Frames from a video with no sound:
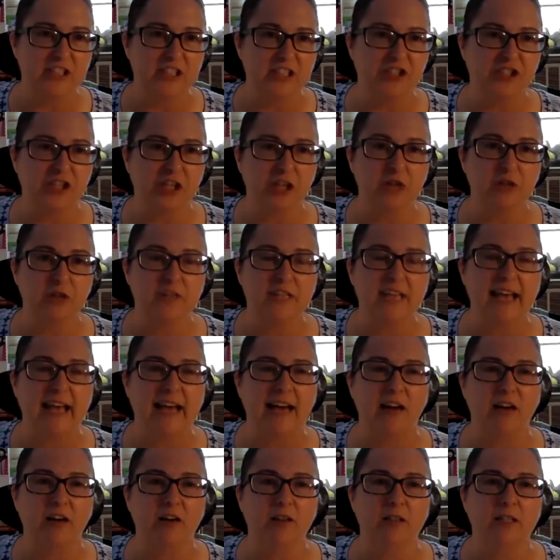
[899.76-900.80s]
shows
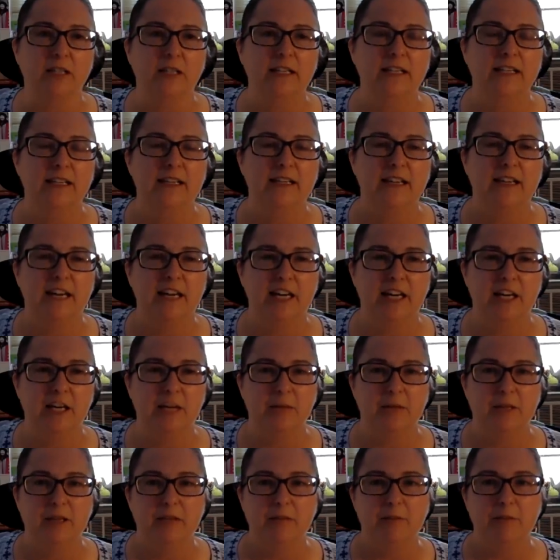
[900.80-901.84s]
how
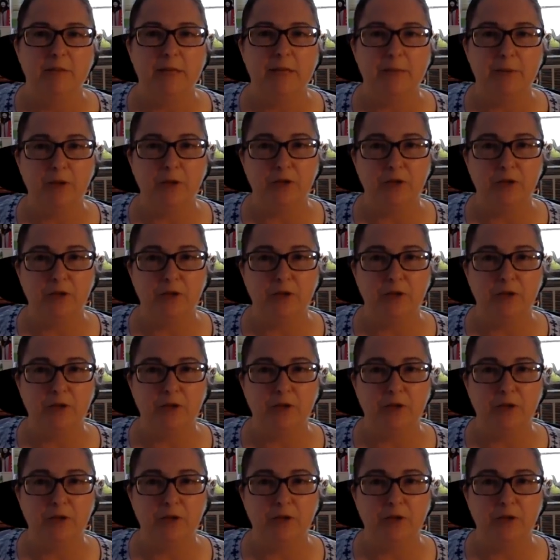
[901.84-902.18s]
um, people